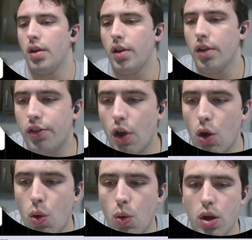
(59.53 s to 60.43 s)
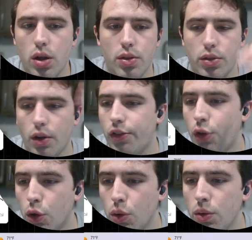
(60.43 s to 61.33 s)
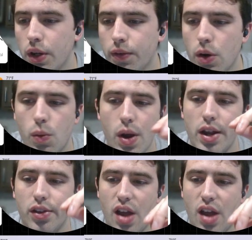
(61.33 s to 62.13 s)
So there's two different ways I